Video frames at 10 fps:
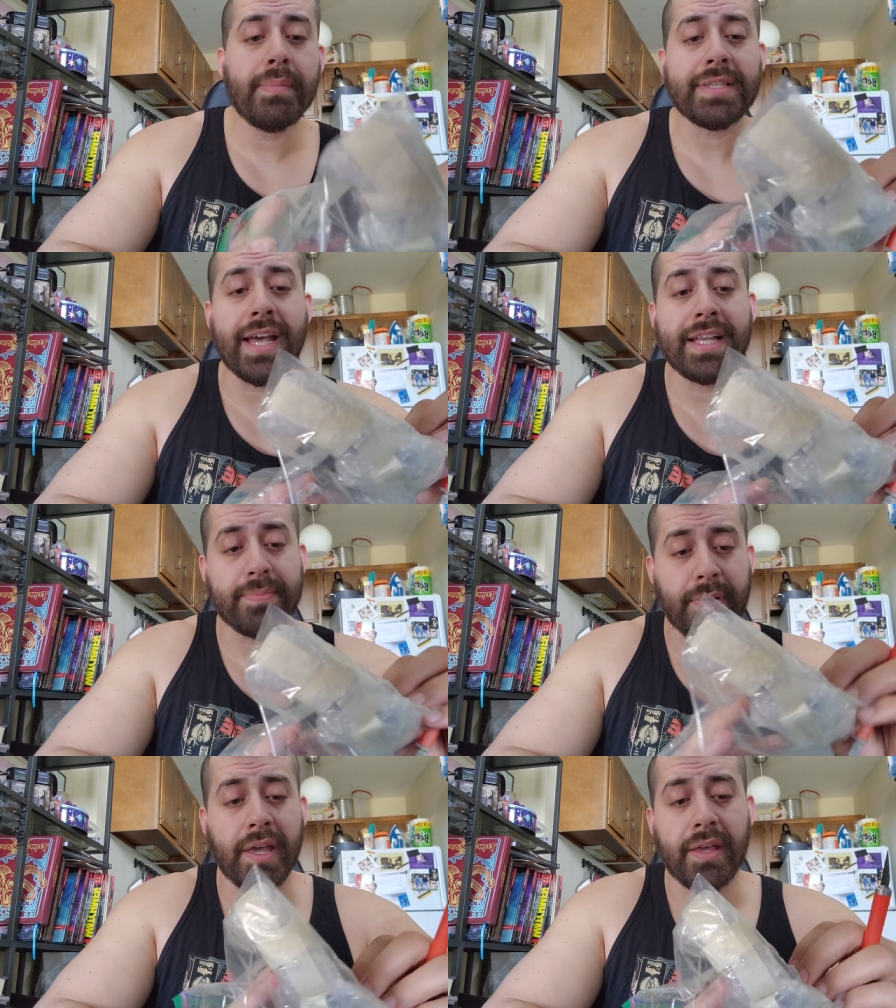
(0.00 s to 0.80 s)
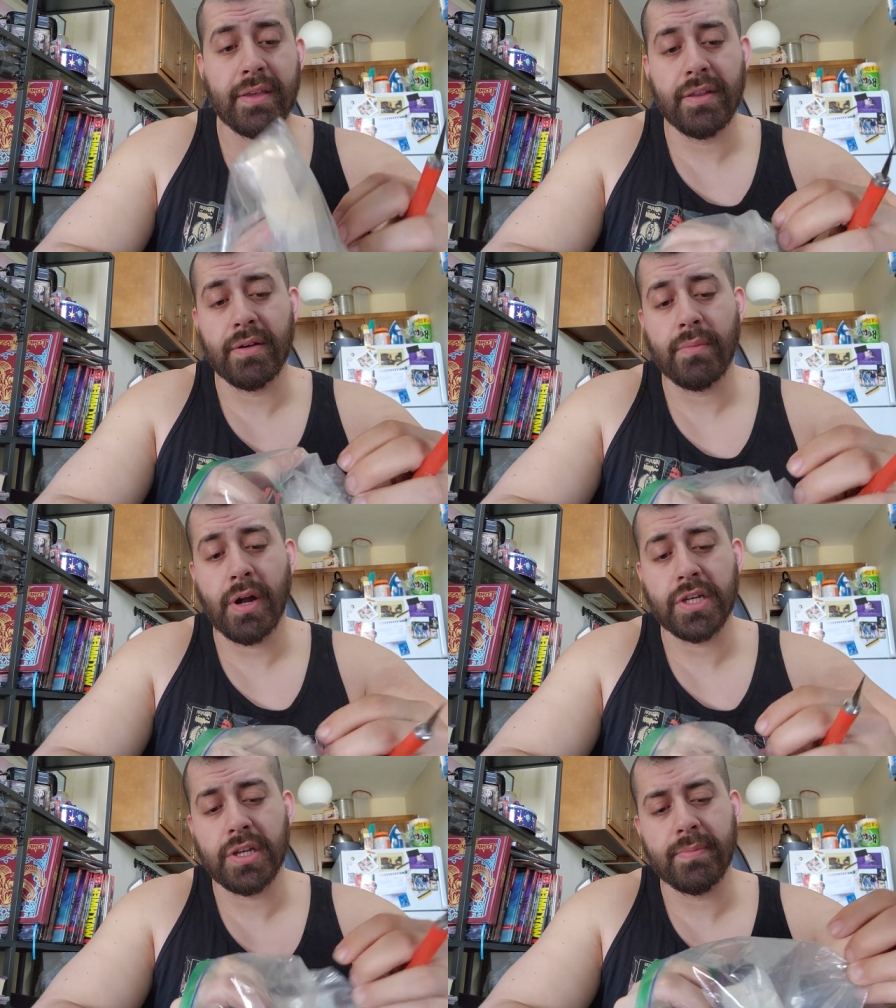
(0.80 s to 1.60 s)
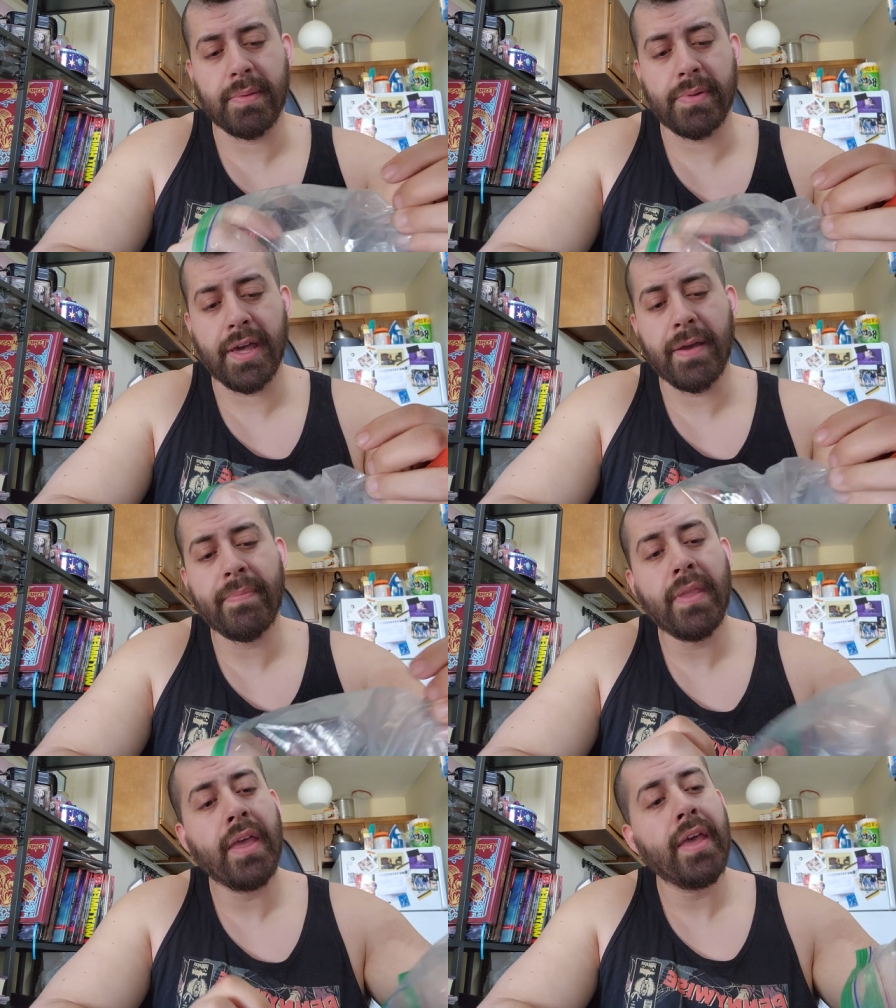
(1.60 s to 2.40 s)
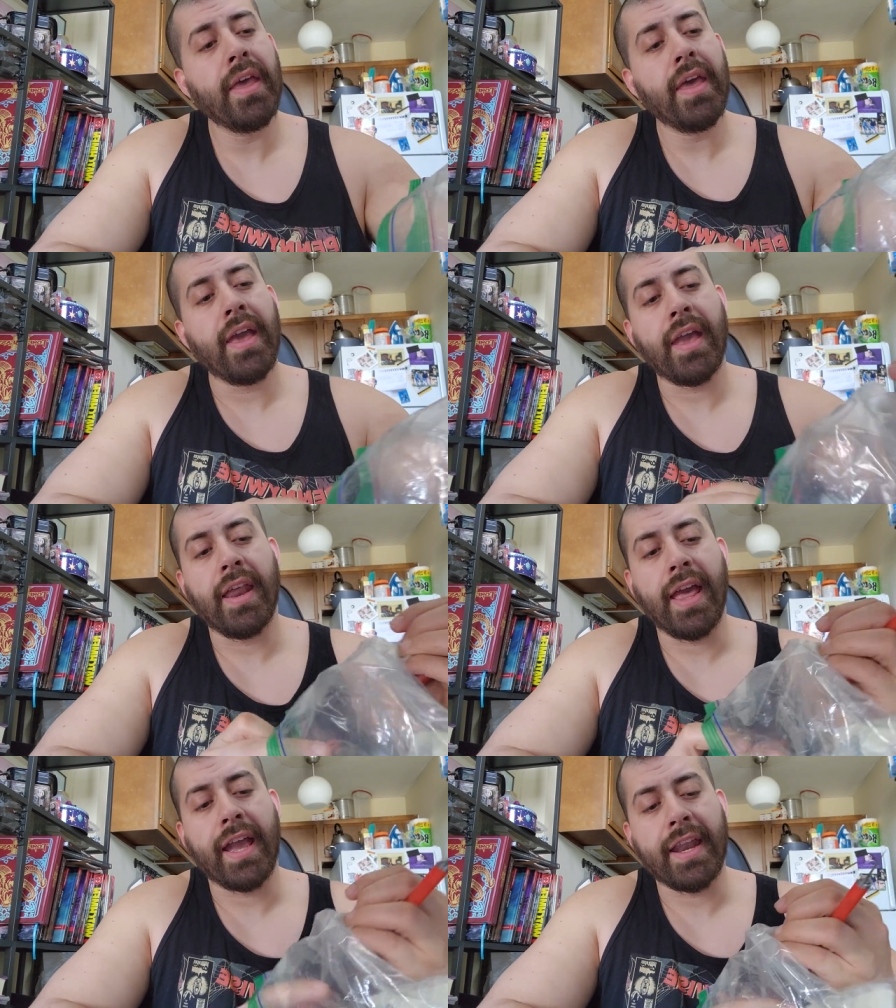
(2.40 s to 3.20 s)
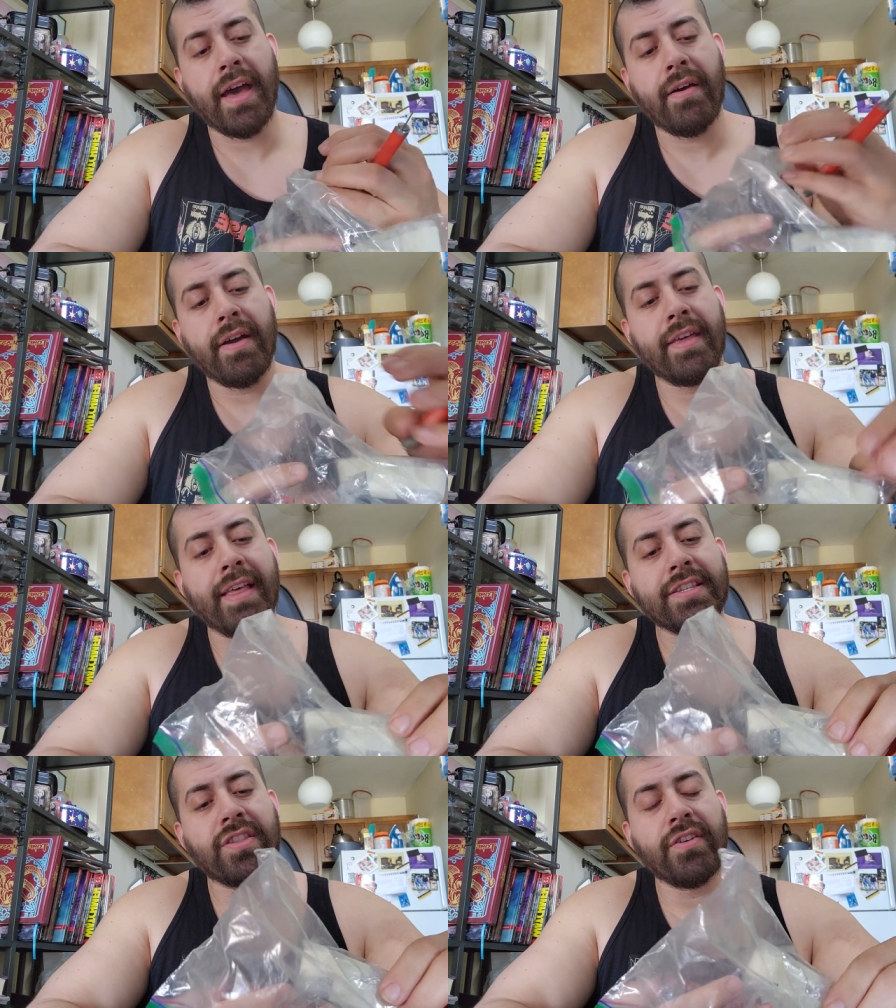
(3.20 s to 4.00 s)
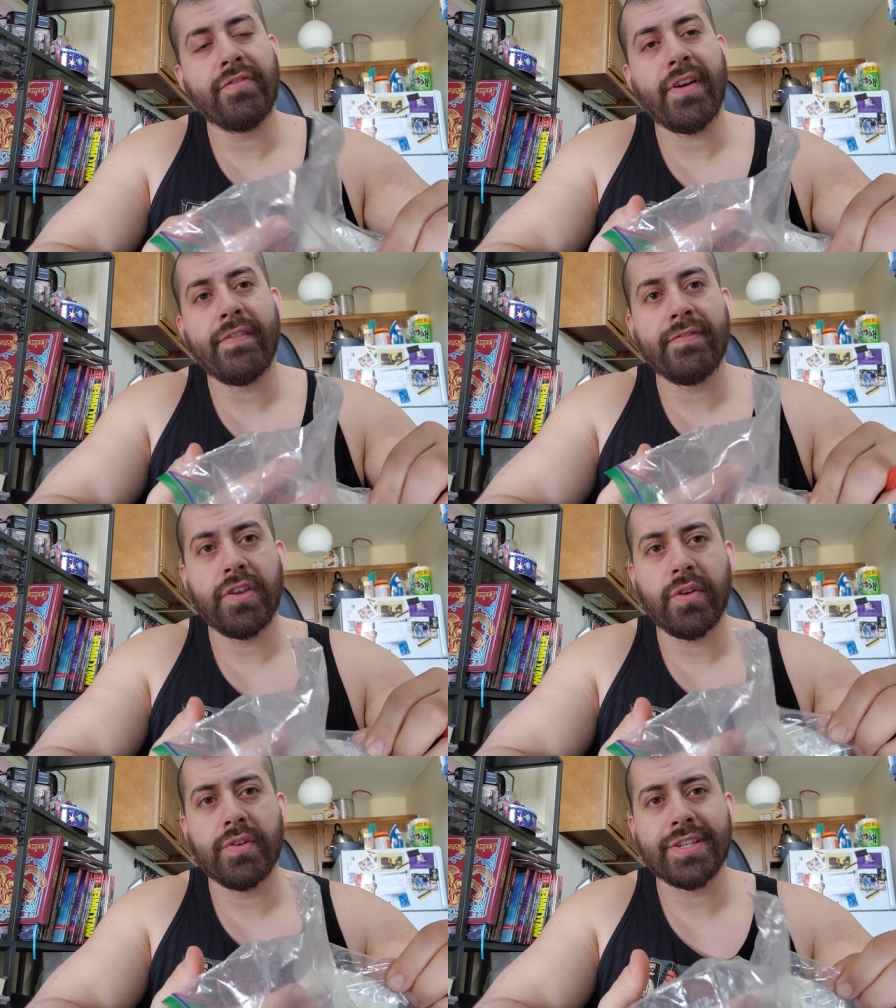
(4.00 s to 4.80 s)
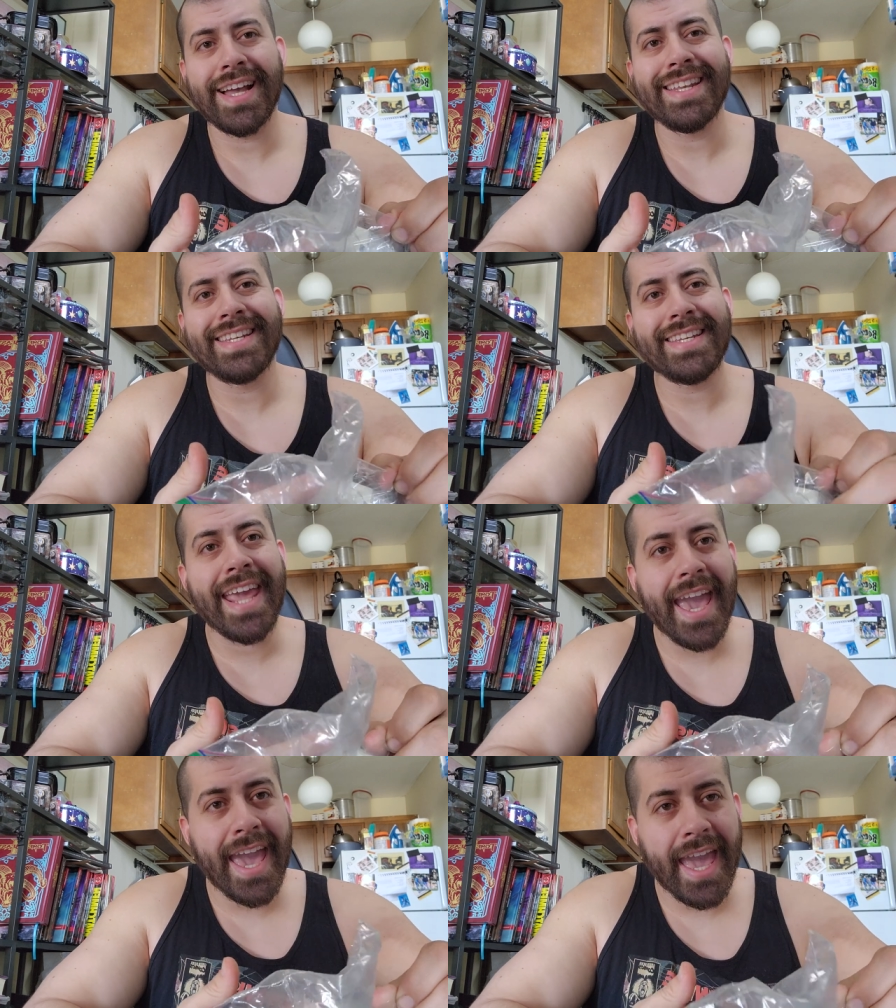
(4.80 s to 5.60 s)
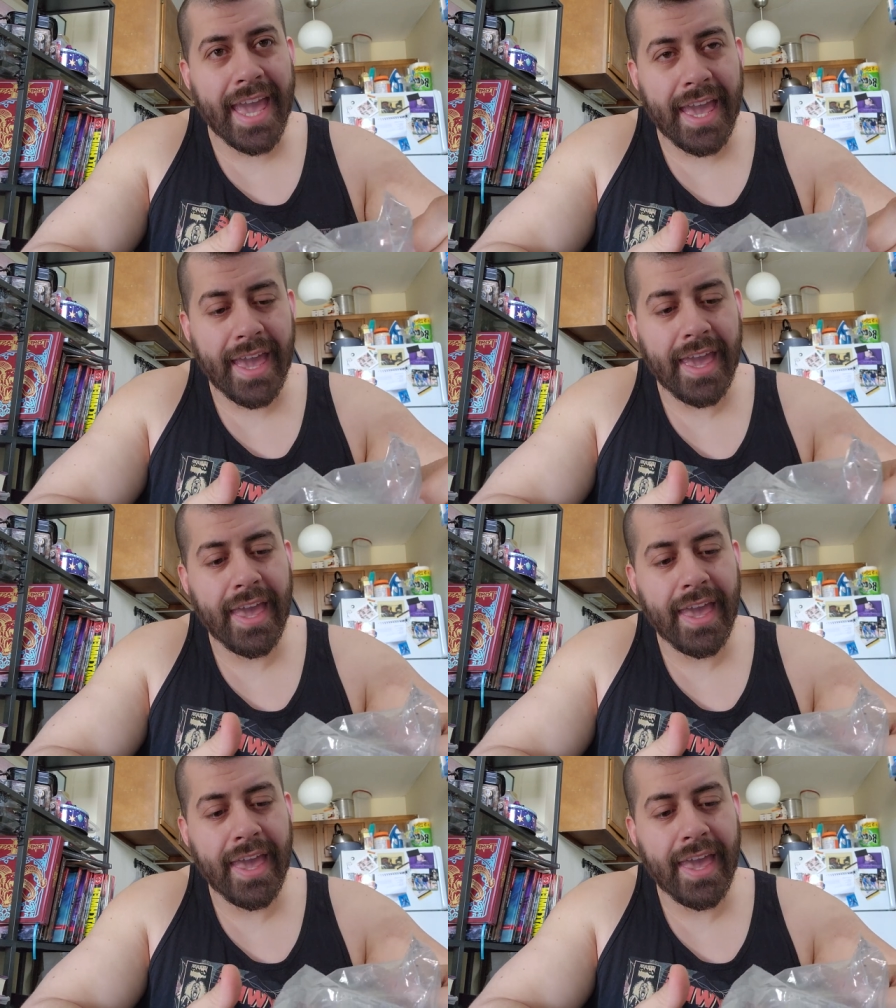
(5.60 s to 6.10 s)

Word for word: besides playing, you know, watching me play and hanging out. And that's 35 euros a day.